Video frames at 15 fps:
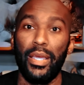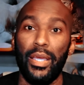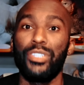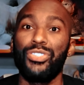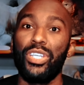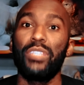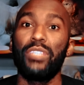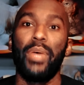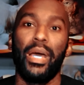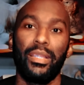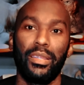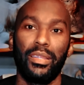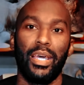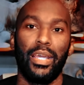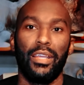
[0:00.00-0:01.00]
And she's
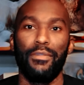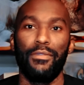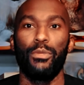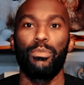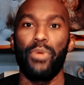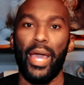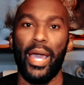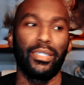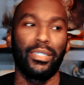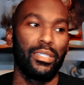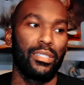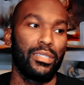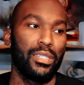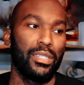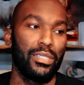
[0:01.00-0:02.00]
betting that if you
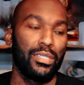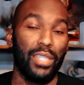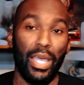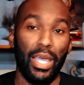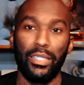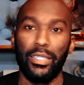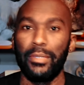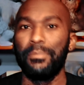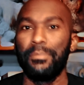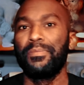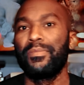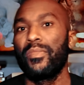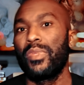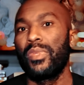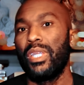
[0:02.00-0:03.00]
practice this daily,
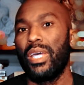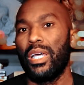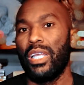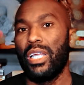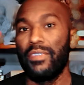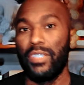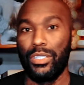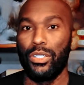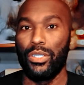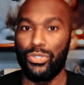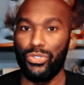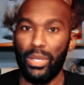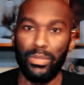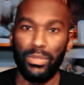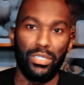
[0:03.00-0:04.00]
that even in your
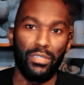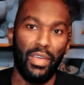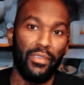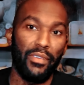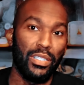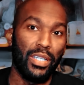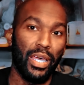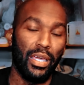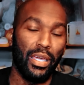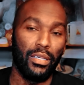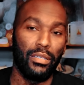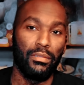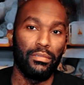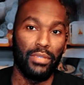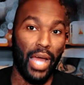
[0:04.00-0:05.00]
descriptions of
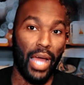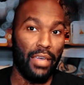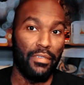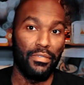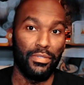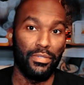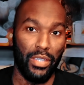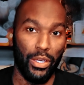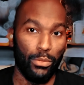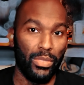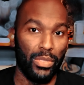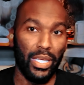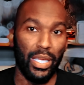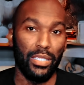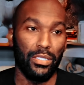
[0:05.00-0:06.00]
everyday life, they'll
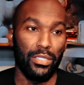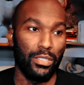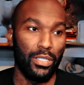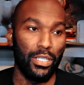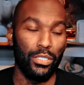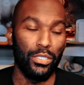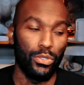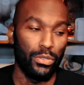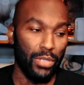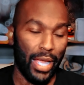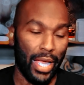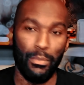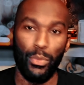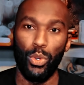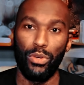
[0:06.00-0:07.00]
begin to include
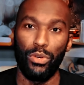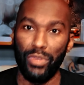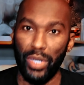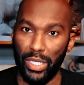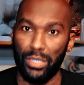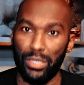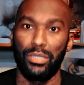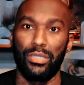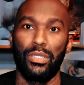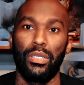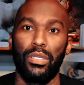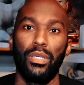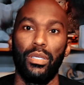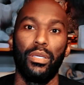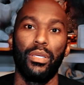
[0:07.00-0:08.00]
more rich,
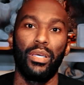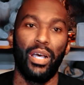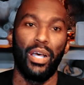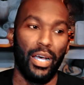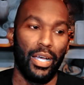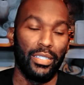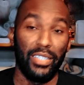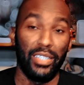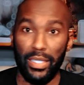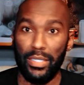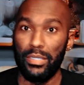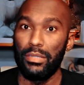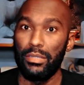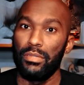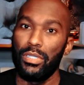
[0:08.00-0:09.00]

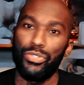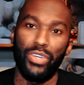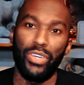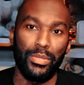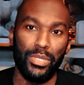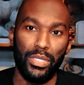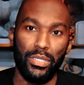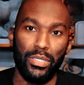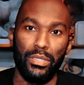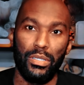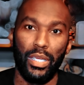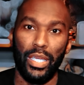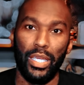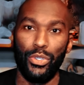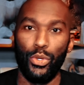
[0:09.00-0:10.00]
dense descriptions
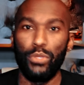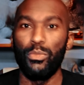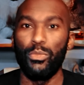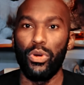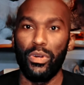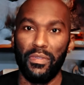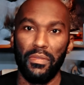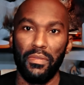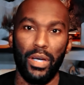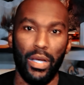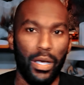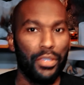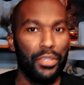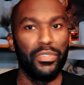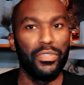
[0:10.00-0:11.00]
and use more
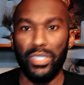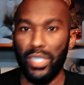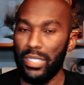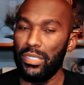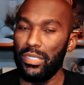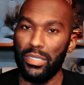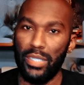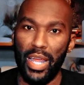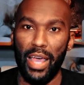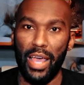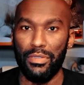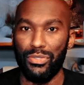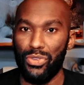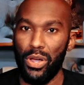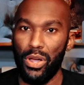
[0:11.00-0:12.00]
other senses that
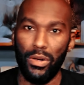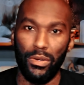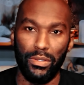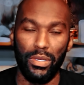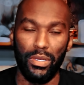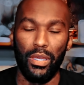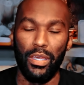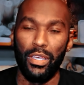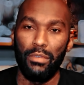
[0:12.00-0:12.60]
have strong